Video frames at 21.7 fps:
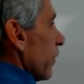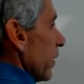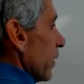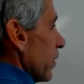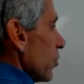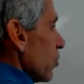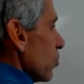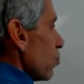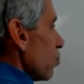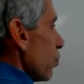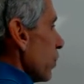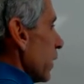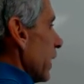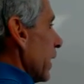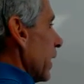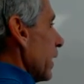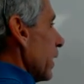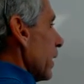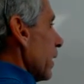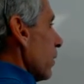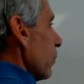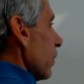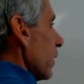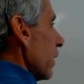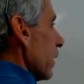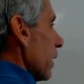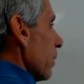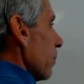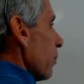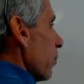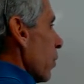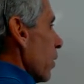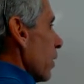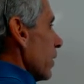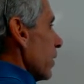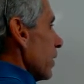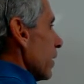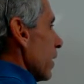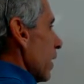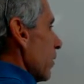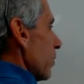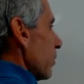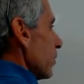and this is really, really
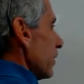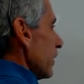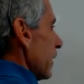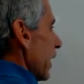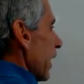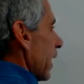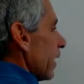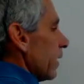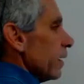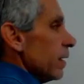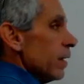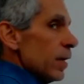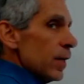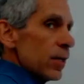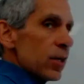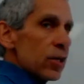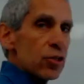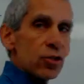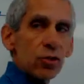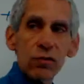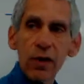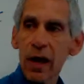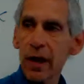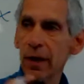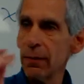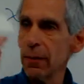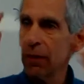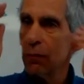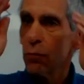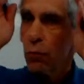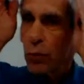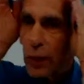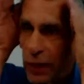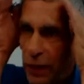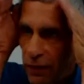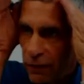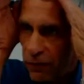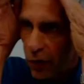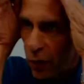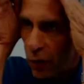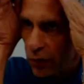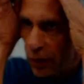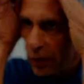important to understand, because you've got to be
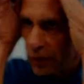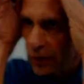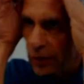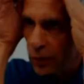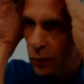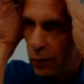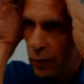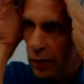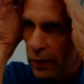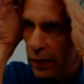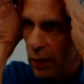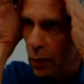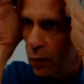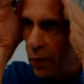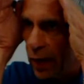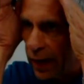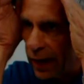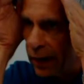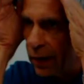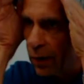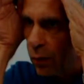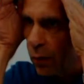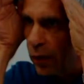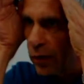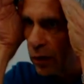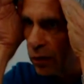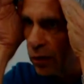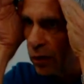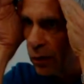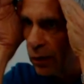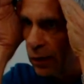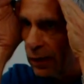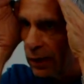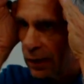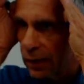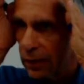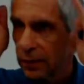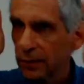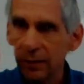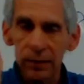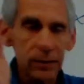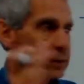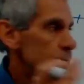really focused and really awake when you're doing
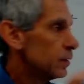these.